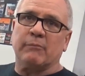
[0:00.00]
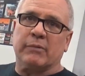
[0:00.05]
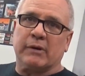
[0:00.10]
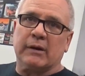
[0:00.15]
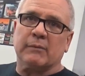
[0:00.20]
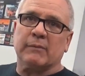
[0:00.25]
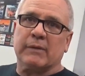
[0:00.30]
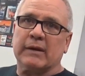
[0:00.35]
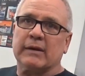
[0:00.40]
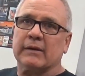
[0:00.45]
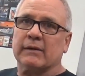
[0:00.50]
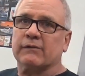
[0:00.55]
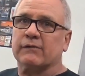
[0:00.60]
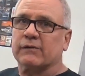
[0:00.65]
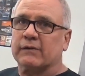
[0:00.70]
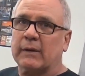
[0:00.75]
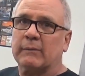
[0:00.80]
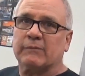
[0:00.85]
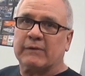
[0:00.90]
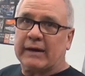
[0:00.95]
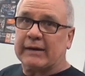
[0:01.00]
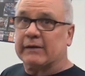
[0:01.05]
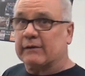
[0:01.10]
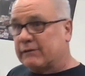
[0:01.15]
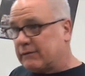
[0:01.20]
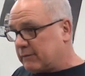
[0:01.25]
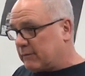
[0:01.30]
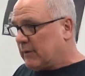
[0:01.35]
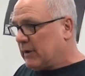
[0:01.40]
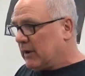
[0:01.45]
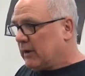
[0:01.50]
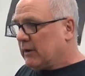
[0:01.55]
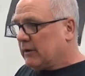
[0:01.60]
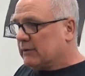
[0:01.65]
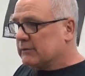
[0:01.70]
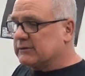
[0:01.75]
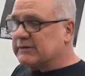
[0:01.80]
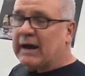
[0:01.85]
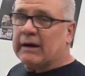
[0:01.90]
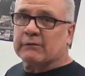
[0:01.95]
But I mean, it seems like
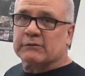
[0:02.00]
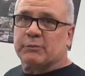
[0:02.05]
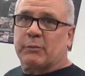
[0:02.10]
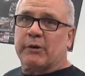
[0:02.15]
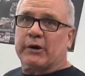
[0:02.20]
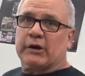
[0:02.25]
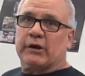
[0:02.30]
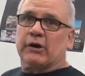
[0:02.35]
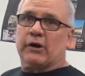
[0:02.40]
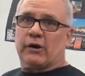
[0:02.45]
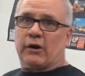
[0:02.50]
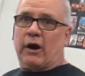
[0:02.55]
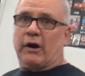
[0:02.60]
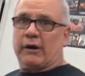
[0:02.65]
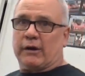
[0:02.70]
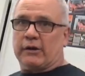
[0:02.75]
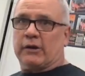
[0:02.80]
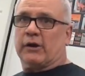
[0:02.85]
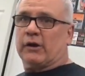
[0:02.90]
sounds pretty good on it,